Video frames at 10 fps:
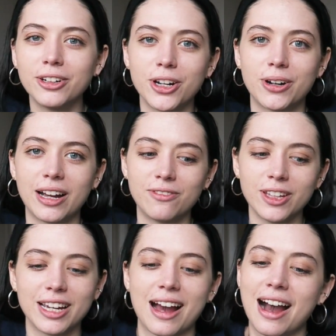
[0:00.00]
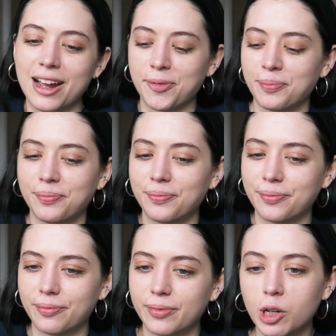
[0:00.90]
I don't know, I feel like I'm
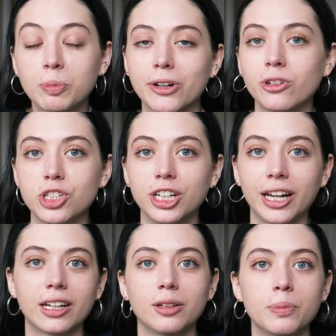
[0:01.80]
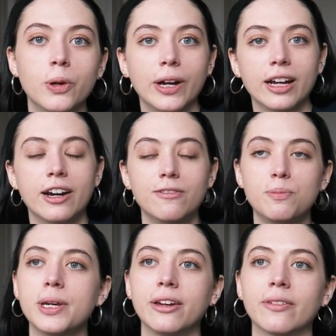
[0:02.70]
approaching the point
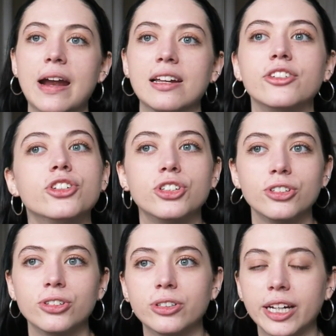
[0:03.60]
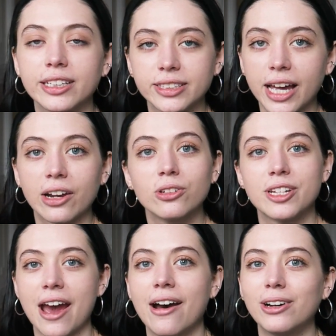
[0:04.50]
of being ready to like settle
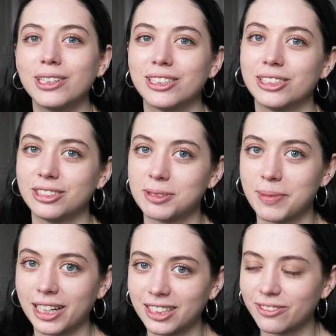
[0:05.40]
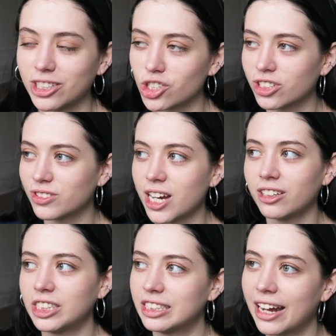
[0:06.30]
down, or at least my definition of
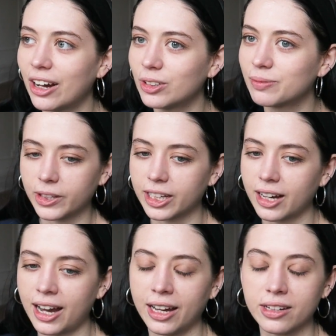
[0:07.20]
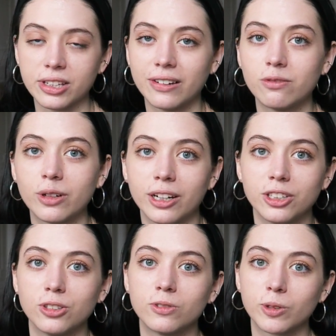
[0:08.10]
settling down. Like I love what I
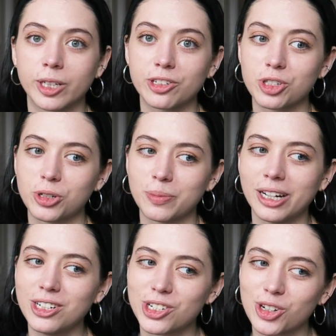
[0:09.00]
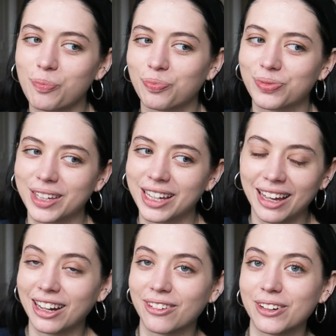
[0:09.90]
do for work so much.
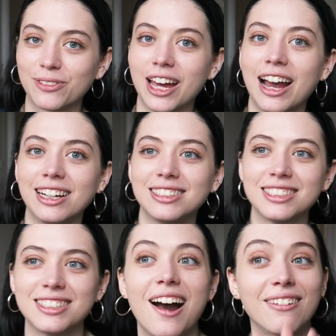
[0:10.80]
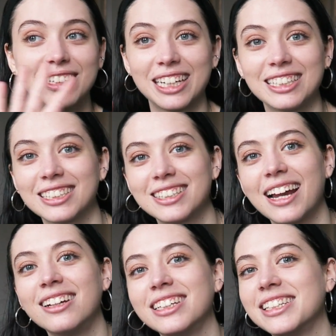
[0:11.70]
Getting rid of that does not relate to
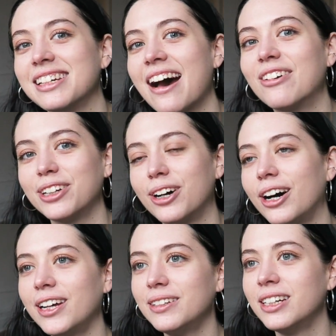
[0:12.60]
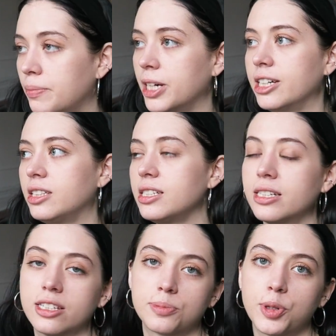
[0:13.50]
settling down at all, but at least
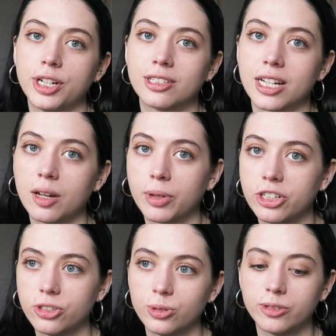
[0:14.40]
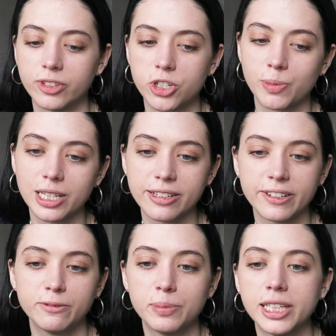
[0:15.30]
at this point in time I do envision
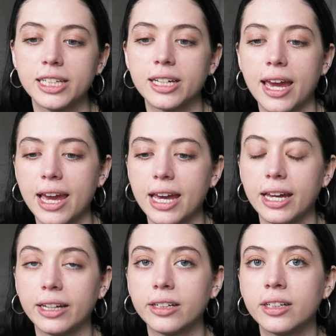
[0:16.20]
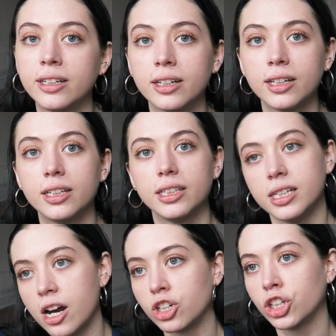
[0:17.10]
myself being a
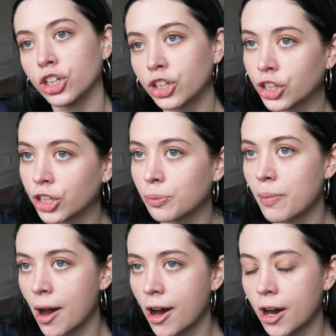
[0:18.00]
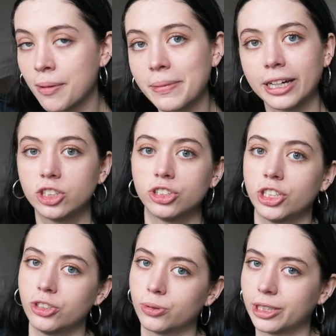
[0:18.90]
younger mom. I just
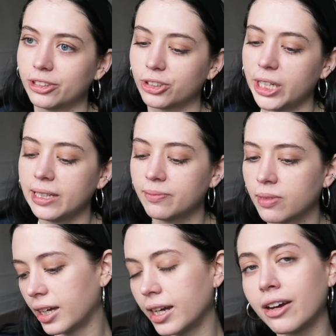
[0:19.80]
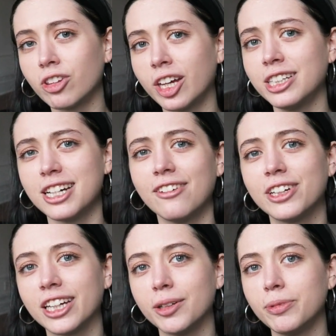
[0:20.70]
turned 23 and I would like to have
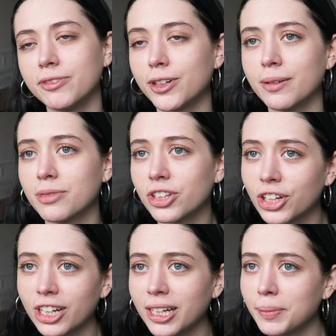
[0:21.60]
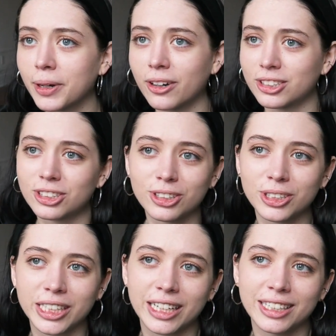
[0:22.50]
a kid before I'm 30, but
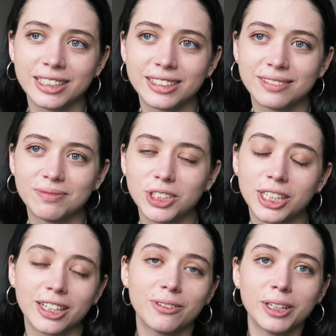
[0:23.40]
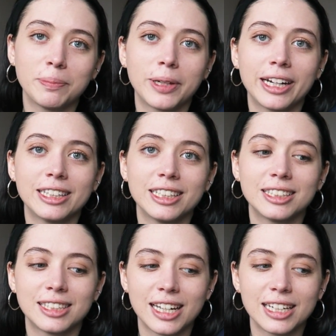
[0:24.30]
also like you can't really plan
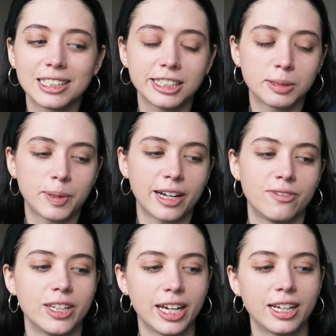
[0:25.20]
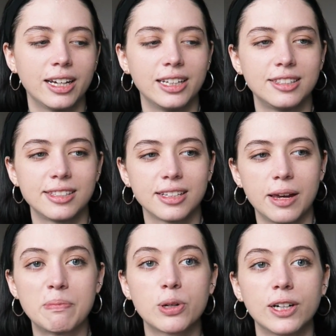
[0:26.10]
these things. But I feel like it's
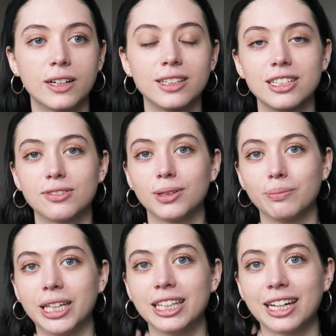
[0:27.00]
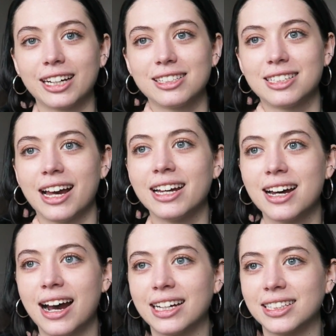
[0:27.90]
important, at least for me. Like I
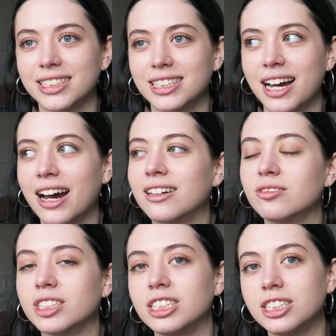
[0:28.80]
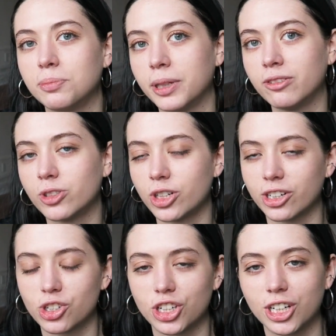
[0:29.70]
said, I like to have at least a bit of
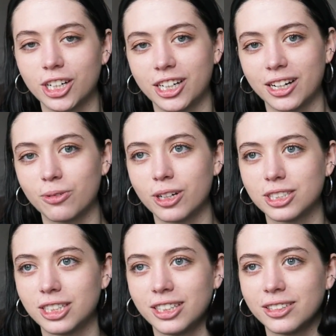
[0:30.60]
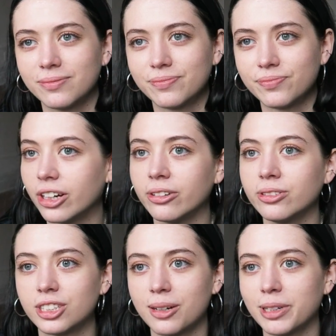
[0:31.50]
structure and I want to, you
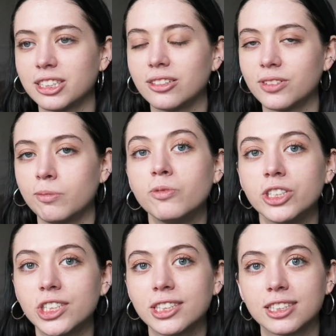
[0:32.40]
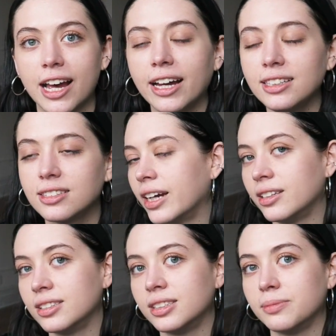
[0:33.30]
know, set myself up for success. I
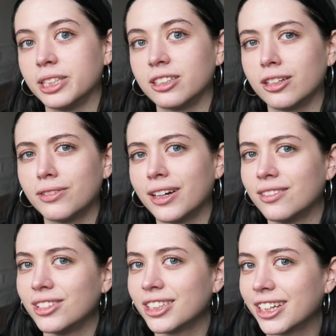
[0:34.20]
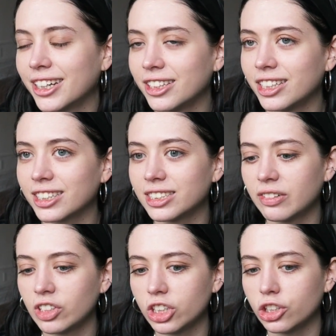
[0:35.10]
can see myself having a kid in the next
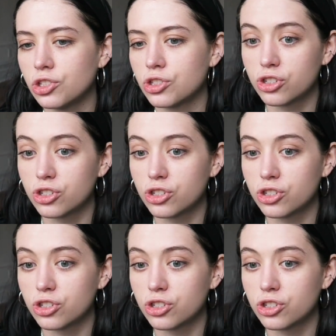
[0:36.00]
7 years.